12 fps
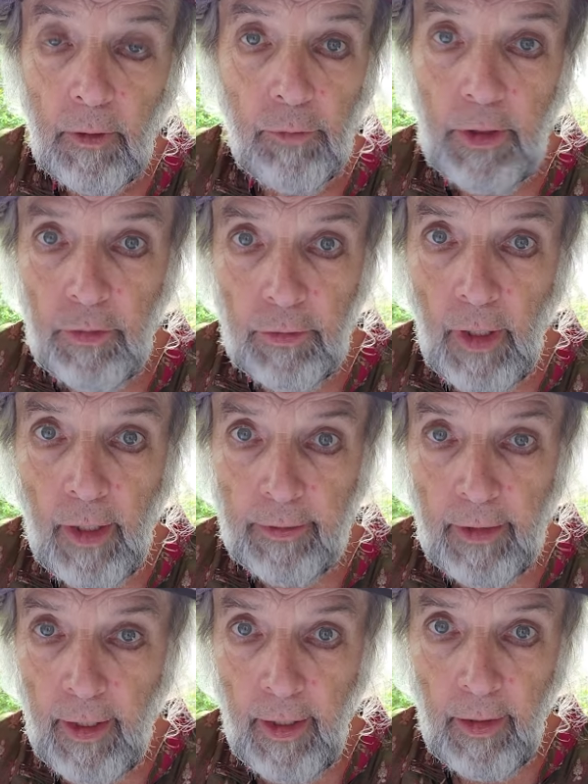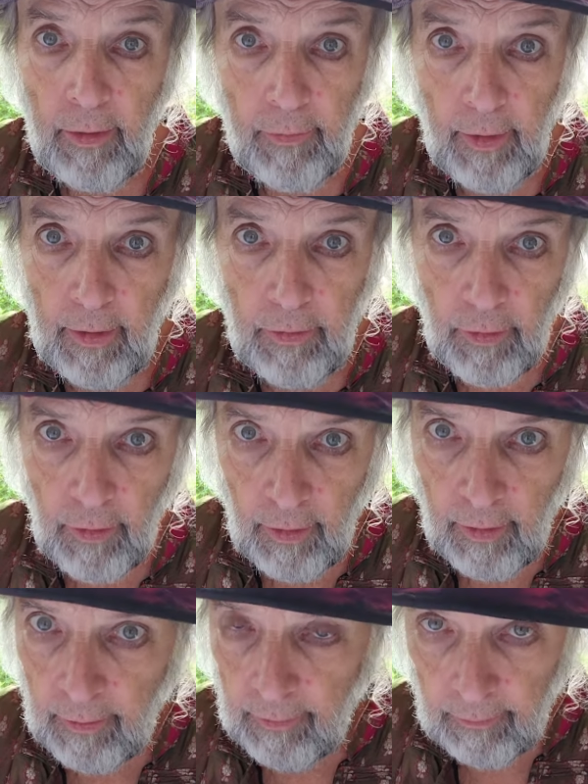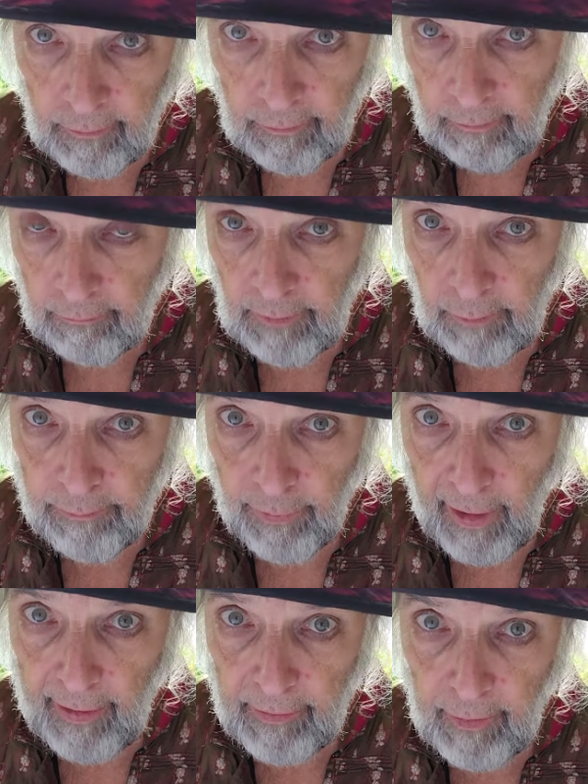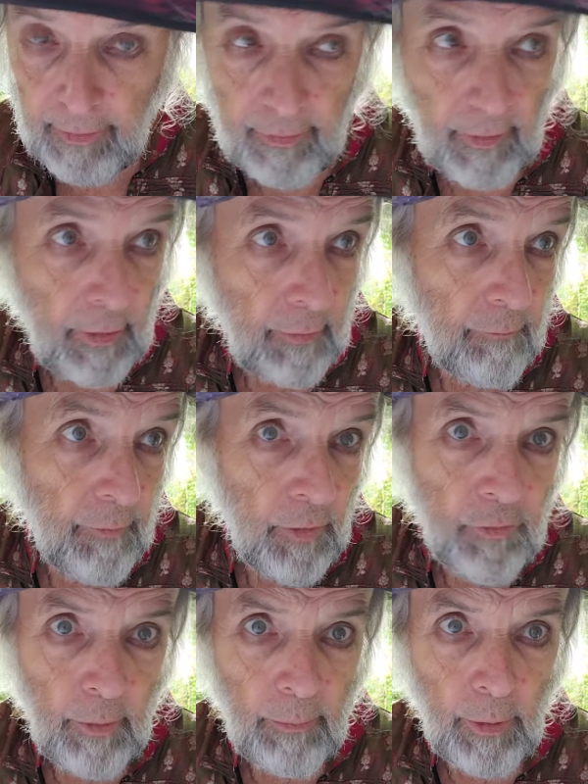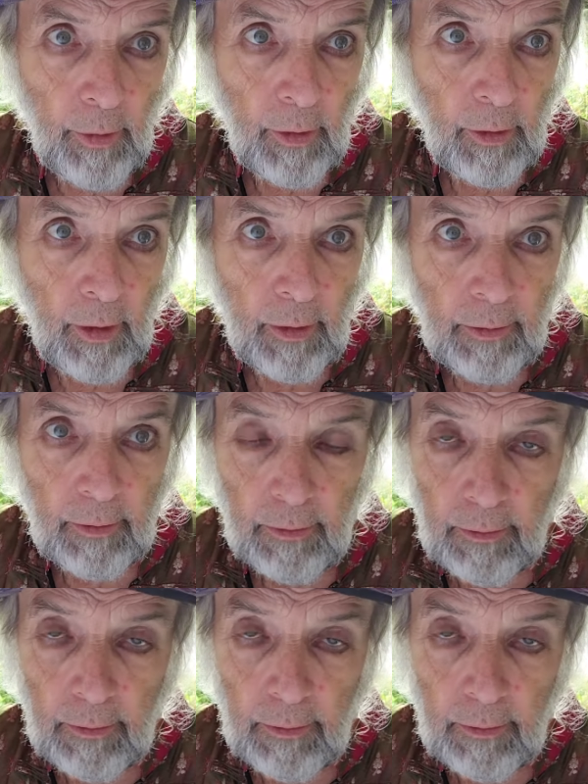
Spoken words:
We do not care that you're, well, practically invisible.